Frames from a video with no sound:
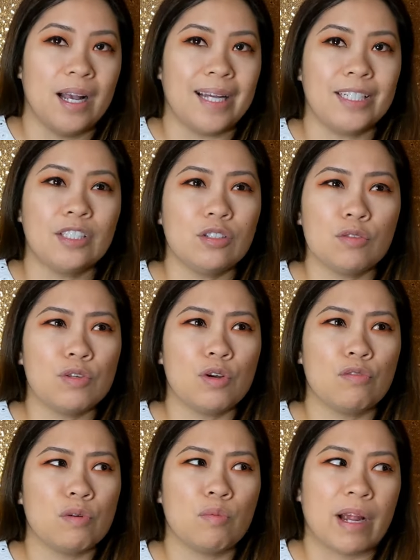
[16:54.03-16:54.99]
I just don't
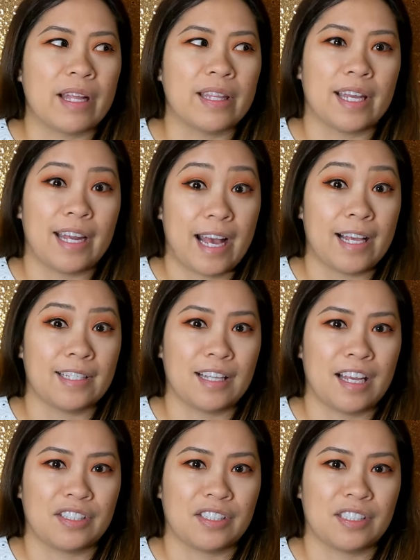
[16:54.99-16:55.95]
know of a brand that has
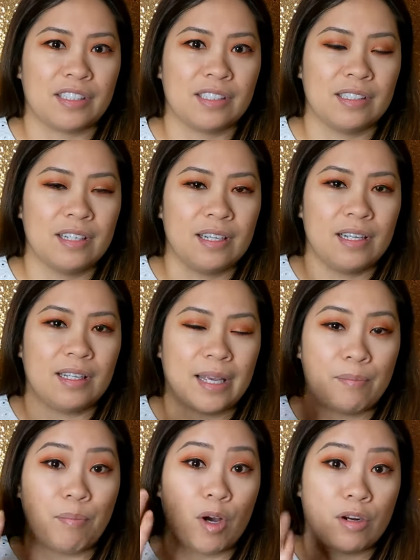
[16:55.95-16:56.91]
lashes,
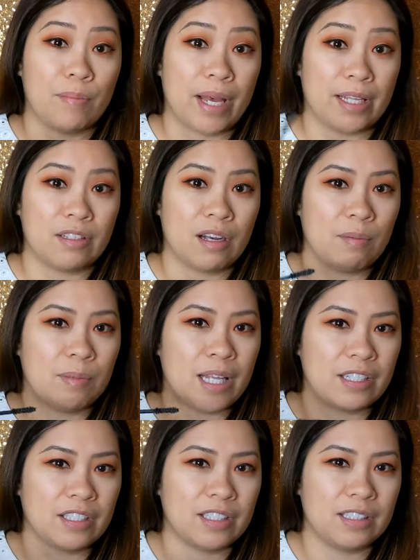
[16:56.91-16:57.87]
like bottom and top
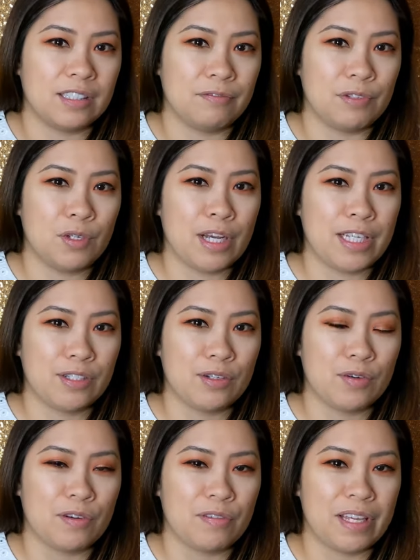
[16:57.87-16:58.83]
lashes. If you guys
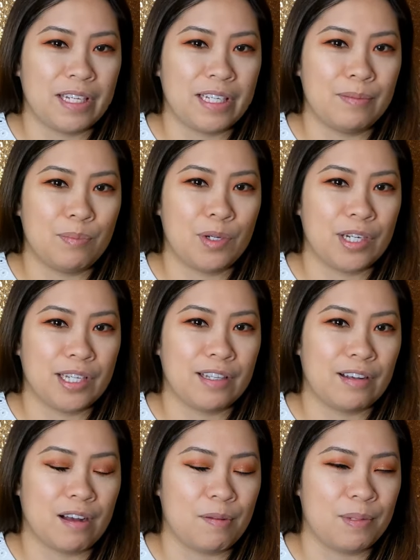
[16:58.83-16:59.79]
know of any, put it in
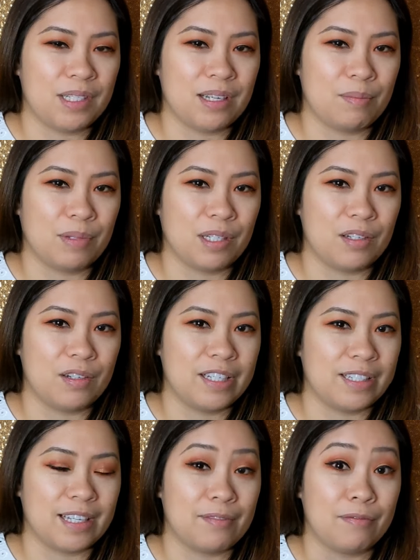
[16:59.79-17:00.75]
the comments down below
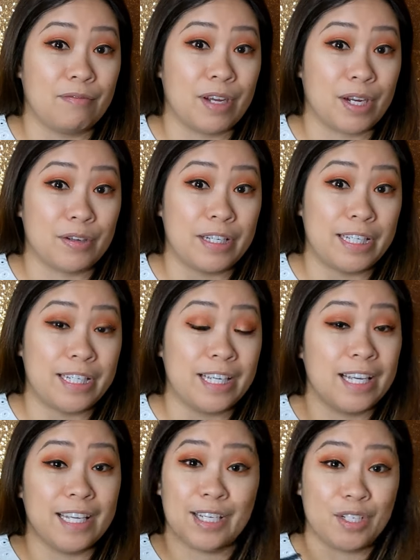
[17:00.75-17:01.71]
because I'm
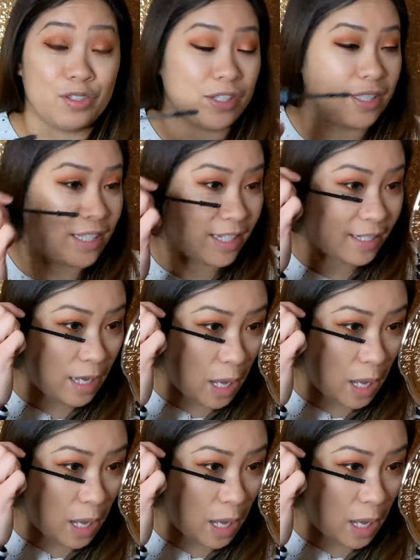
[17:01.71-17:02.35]
very interested.